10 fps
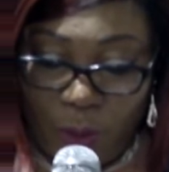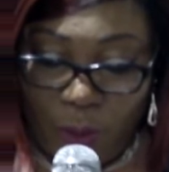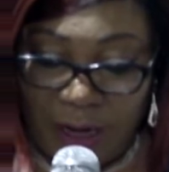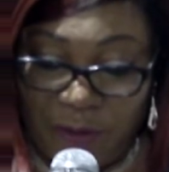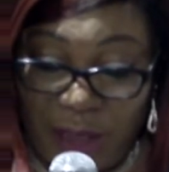
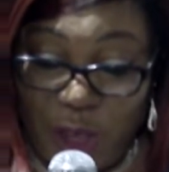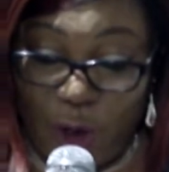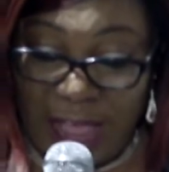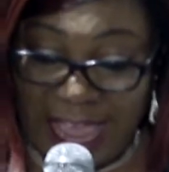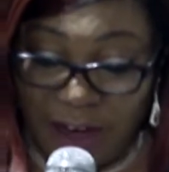whatever
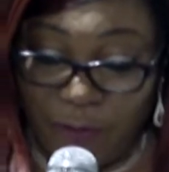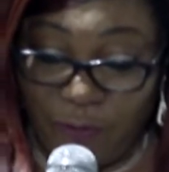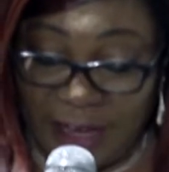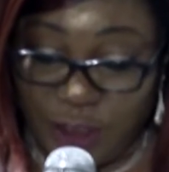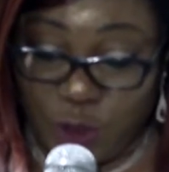your hand
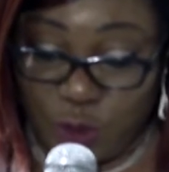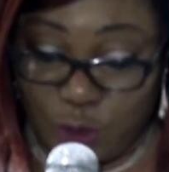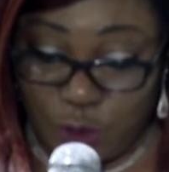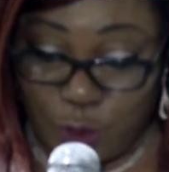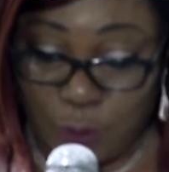finds to
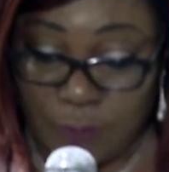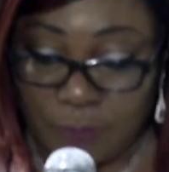do,